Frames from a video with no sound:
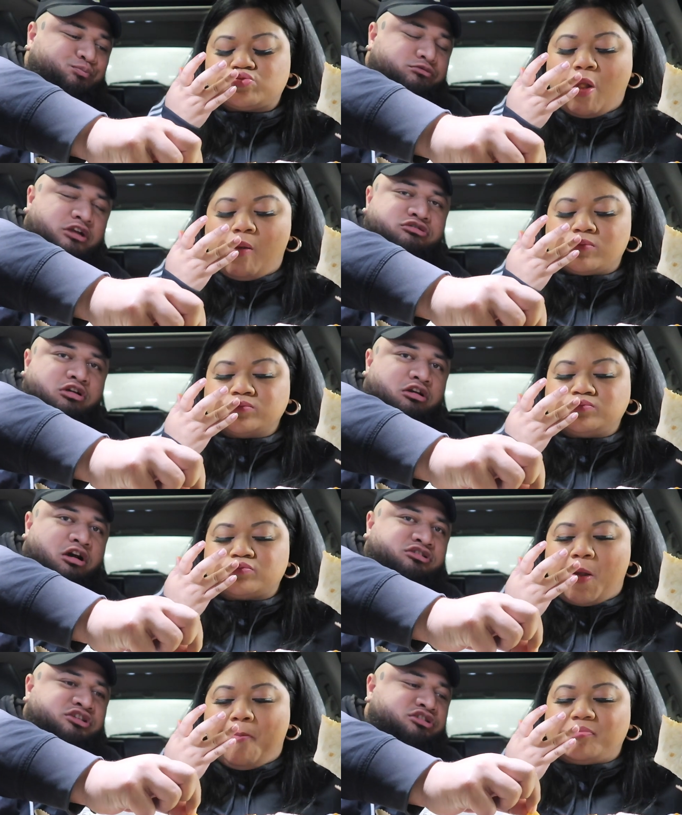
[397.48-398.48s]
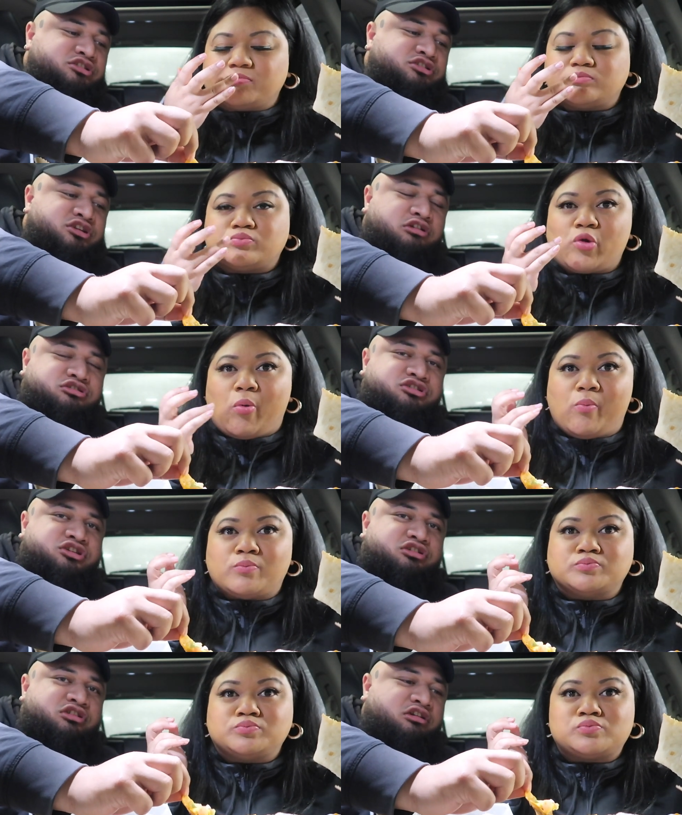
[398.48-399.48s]
Speaker 1: That's all right, guys. I'll just sit, I'll just
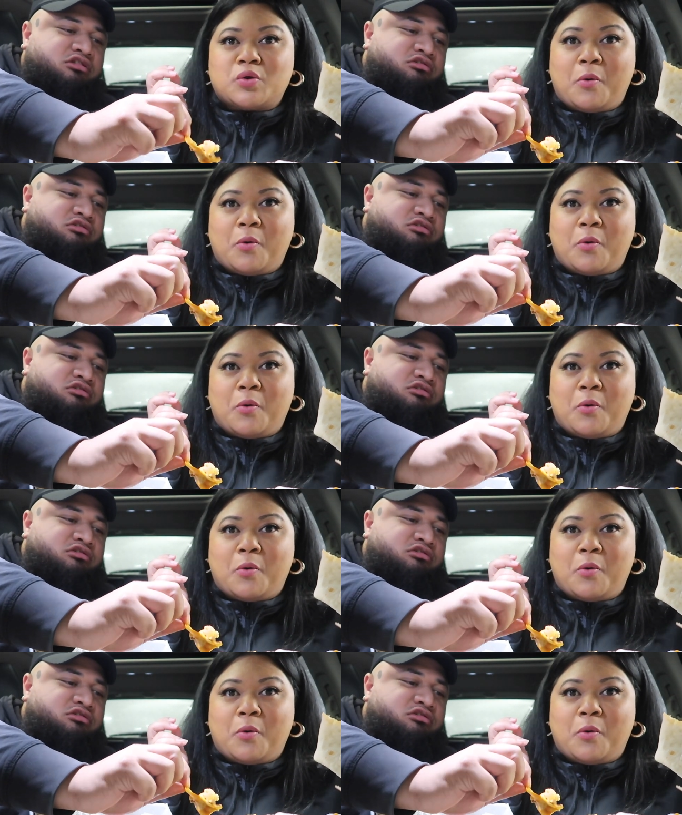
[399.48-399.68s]
sit like